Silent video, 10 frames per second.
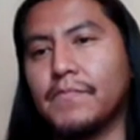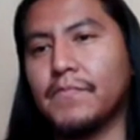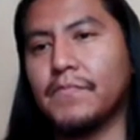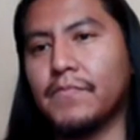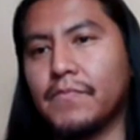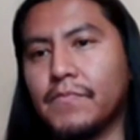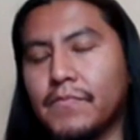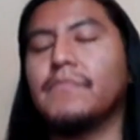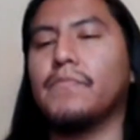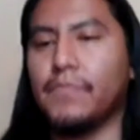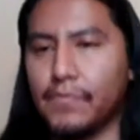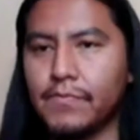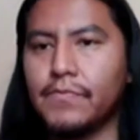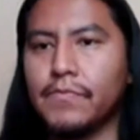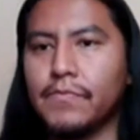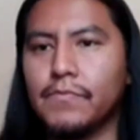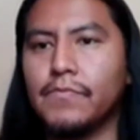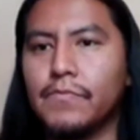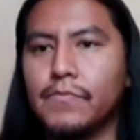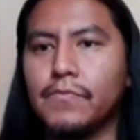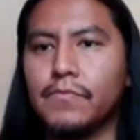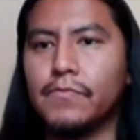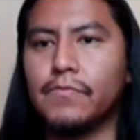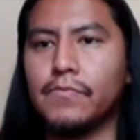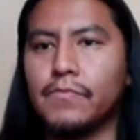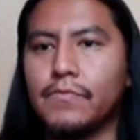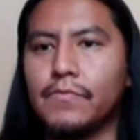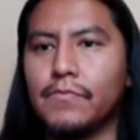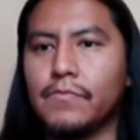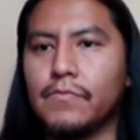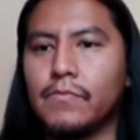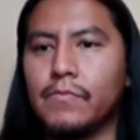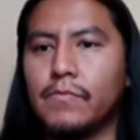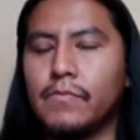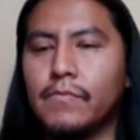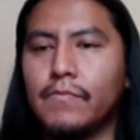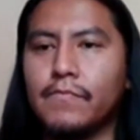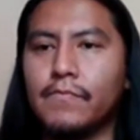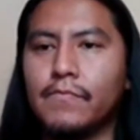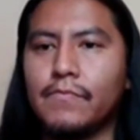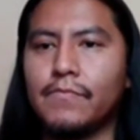The person shown says nothing.